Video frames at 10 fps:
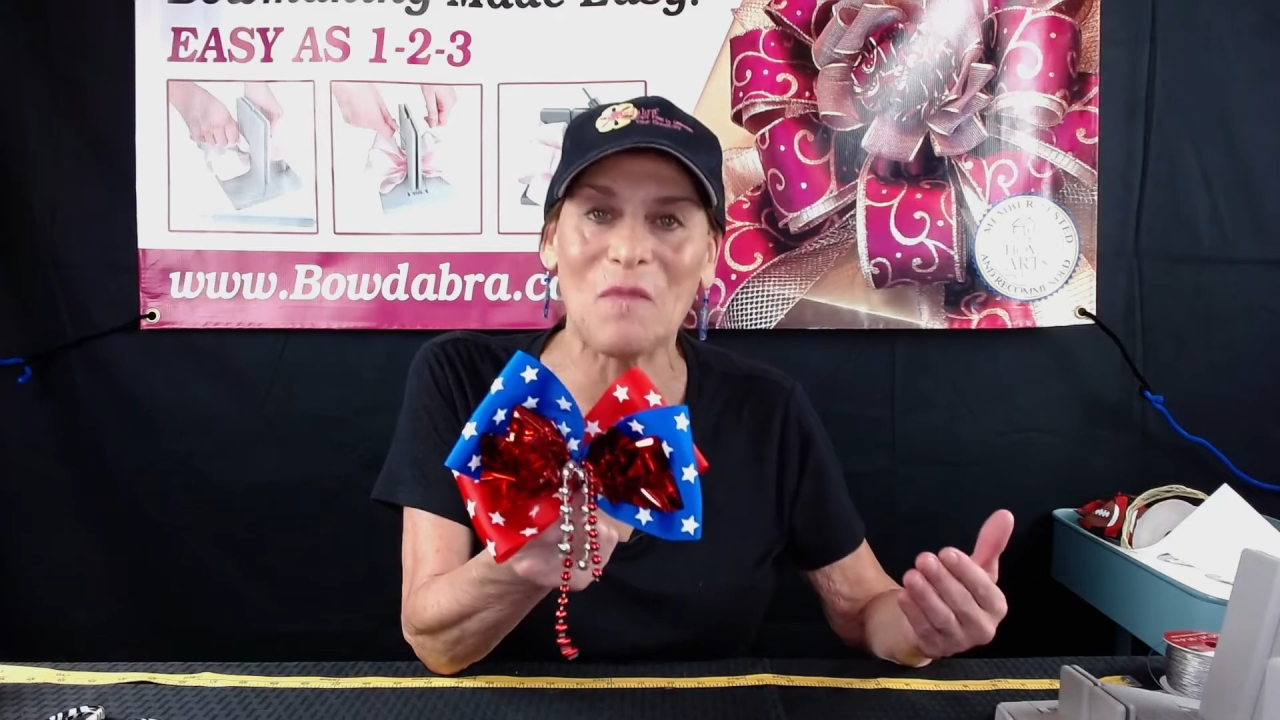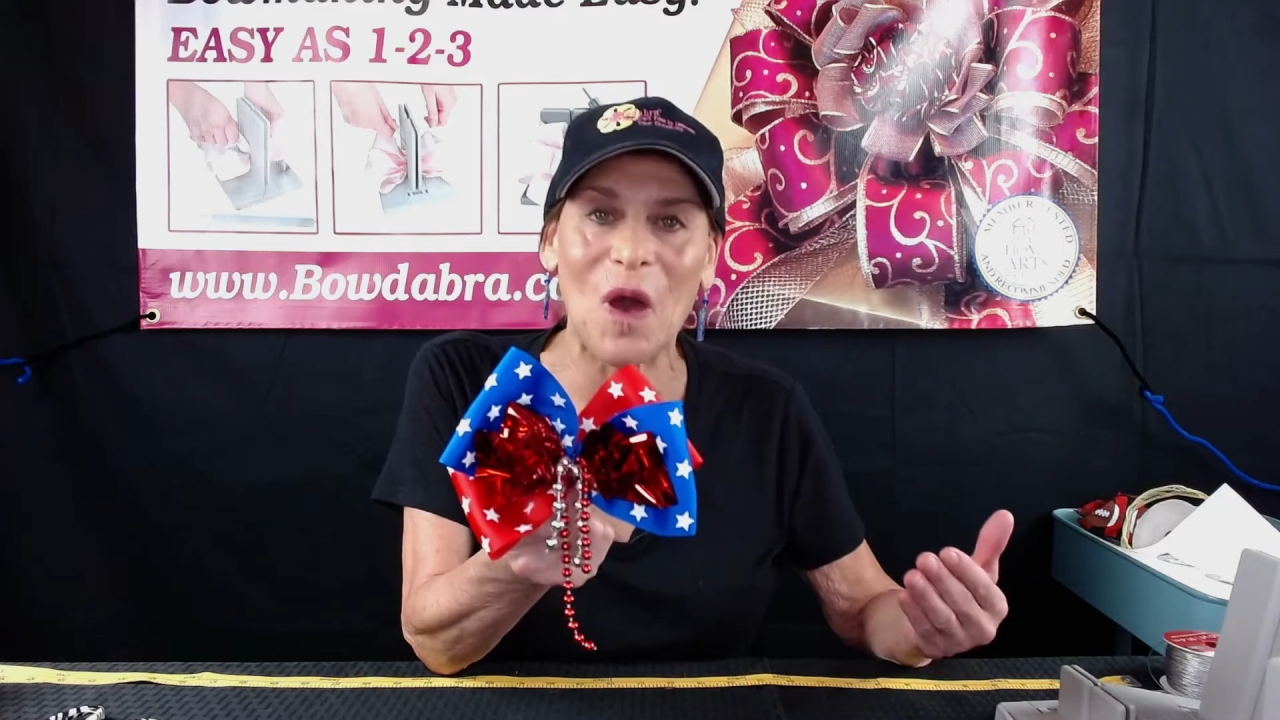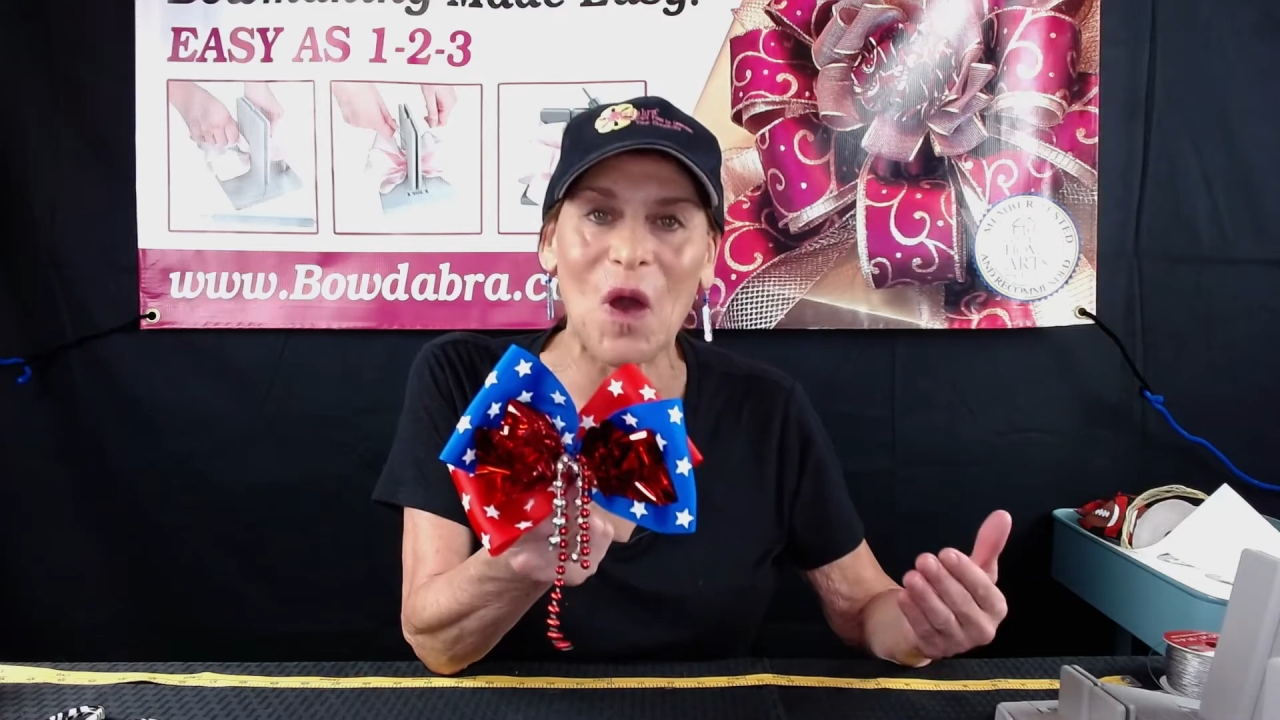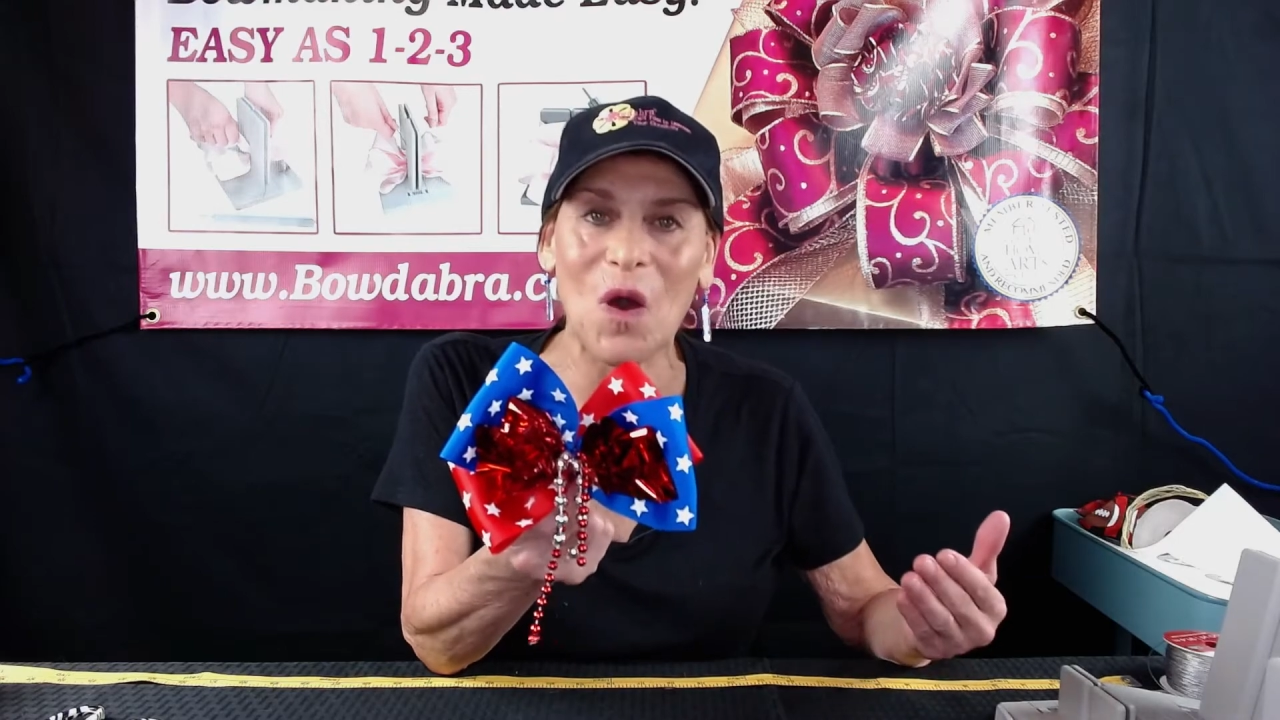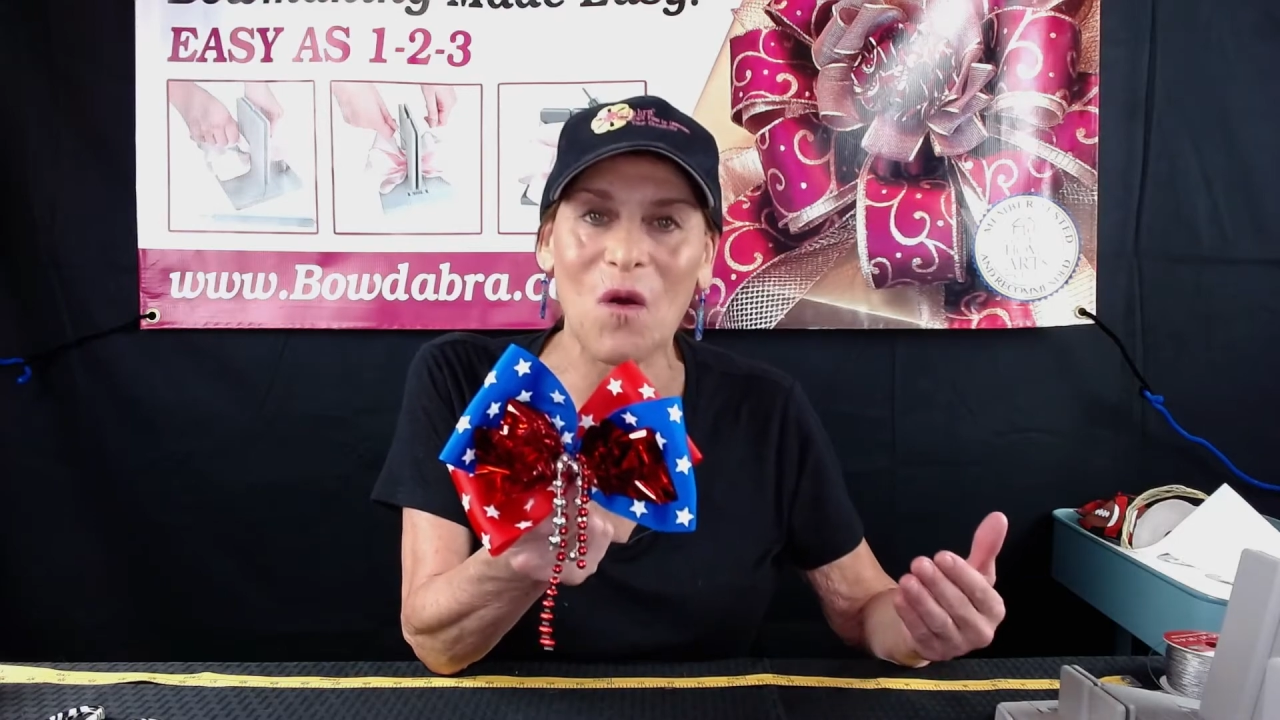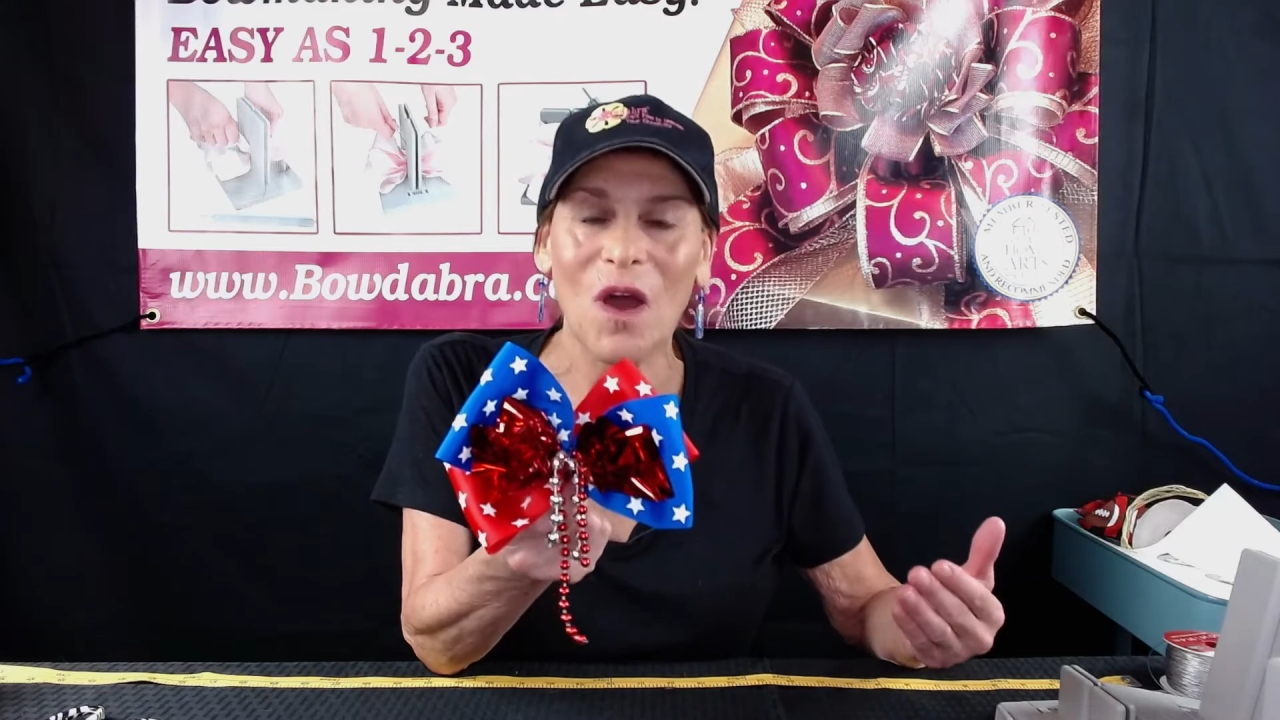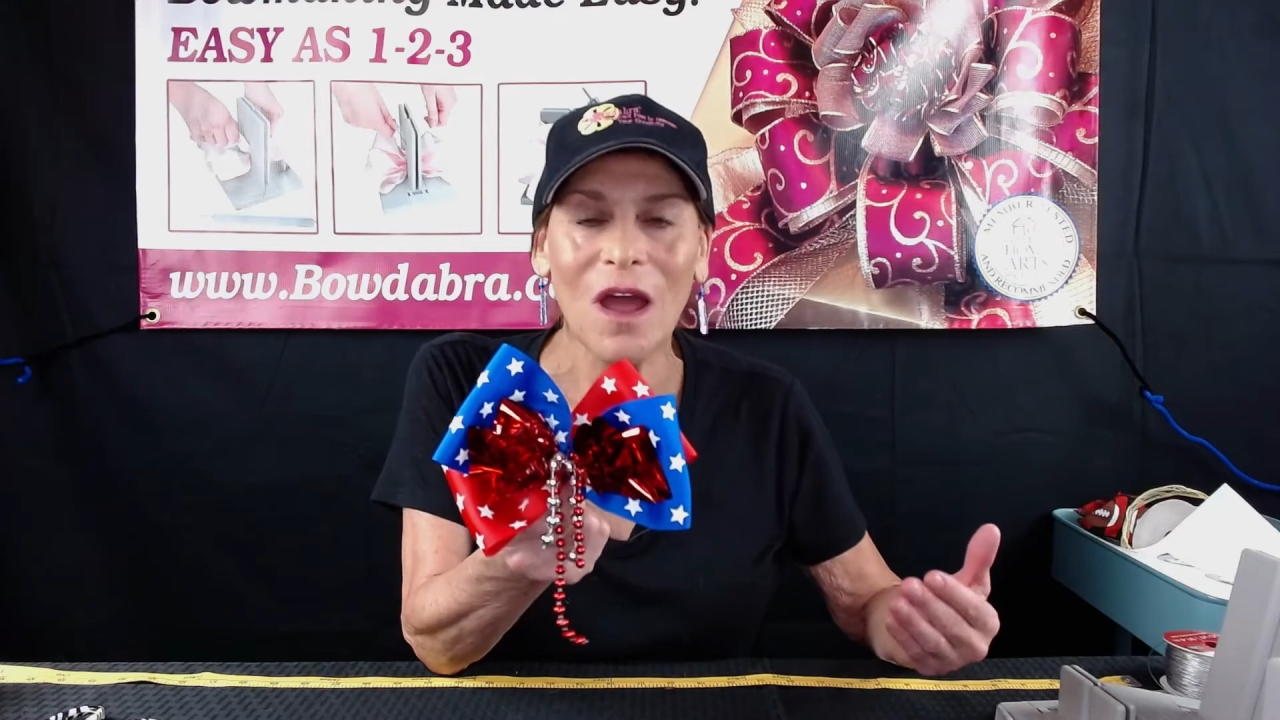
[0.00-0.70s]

bow